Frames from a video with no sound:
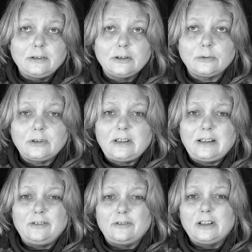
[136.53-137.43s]
So they
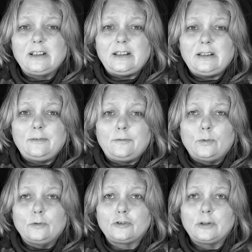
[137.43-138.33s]
didn't really
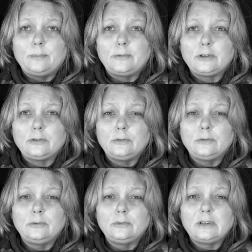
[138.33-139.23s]
force them
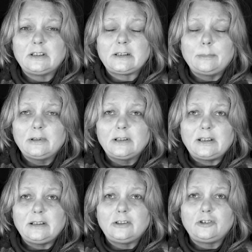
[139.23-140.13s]
to
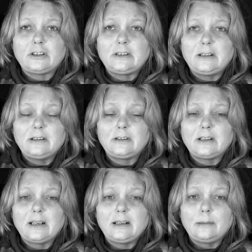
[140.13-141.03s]
assimilate, they just did it
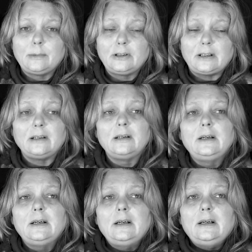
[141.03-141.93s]
to get the money.
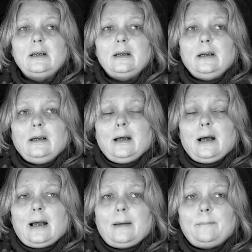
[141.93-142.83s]

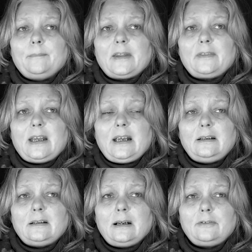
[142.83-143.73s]

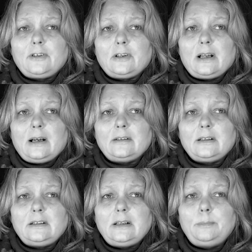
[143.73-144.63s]
Then after that,
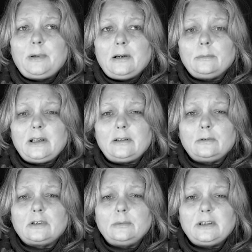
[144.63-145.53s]
the
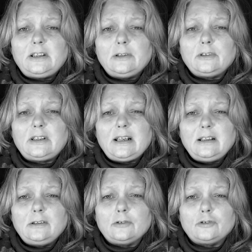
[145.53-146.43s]
Departmental Committee on
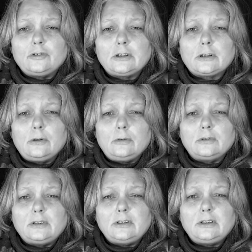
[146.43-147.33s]
Tinkers in
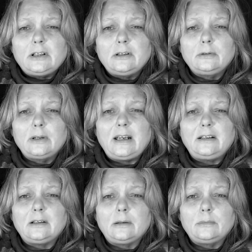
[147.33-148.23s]
Scotland,
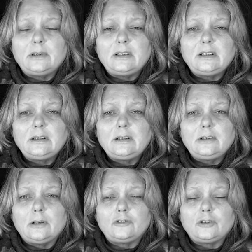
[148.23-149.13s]
headed up by the
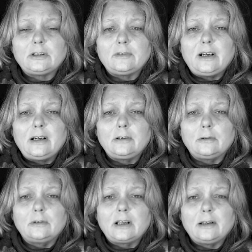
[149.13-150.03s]
Duchess of
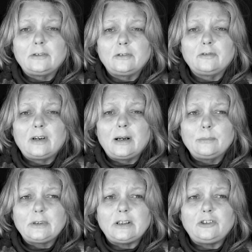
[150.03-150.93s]
Atholl, Catherine
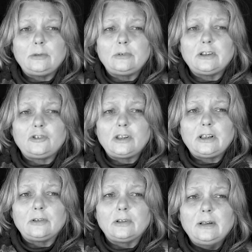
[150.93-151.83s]
Ramsay, she was the
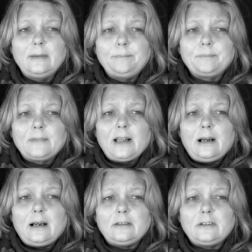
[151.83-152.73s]
chair,
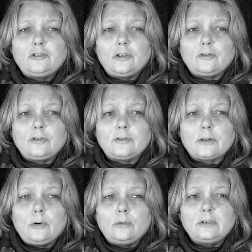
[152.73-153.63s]
and the Church of
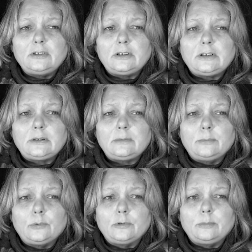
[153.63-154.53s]
Scotland's
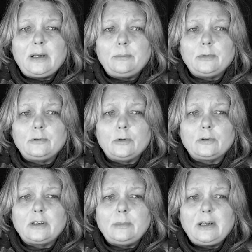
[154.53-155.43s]
board member,
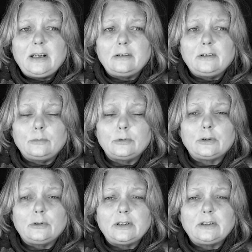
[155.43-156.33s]
Dorothy Maitland, was
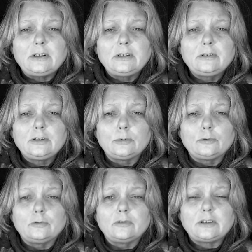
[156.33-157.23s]
on it,
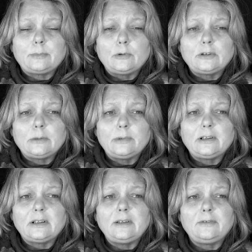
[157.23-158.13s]
social
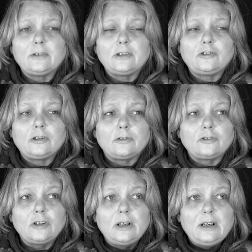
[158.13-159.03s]
responsibility for the
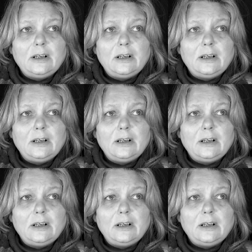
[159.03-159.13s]
church.